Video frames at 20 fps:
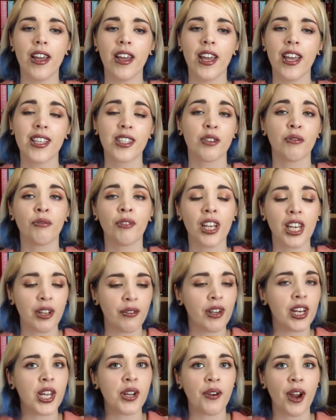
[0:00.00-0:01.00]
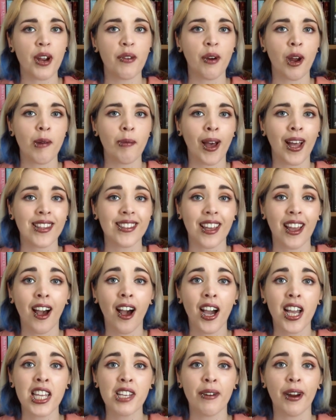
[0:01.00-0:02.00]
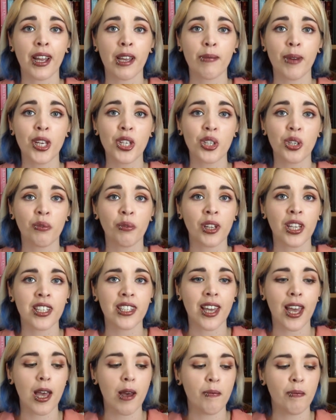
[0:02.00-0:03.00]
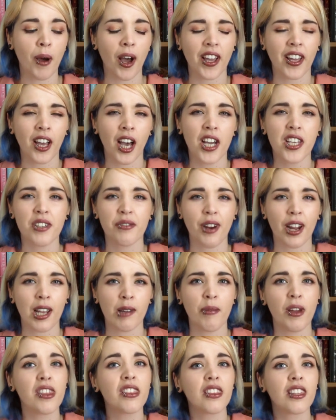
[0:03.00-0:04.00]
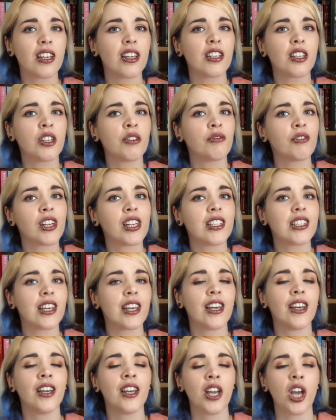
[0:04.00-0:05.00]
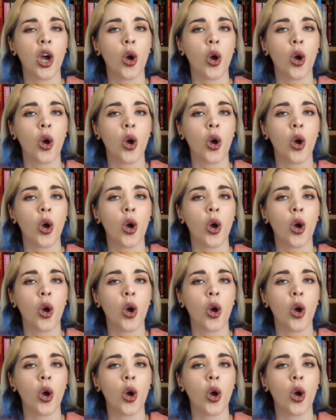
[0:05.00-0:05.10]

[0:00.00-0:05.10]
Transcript: it's a really really great romance I highly recommend you read it but I kind of recommend that you read it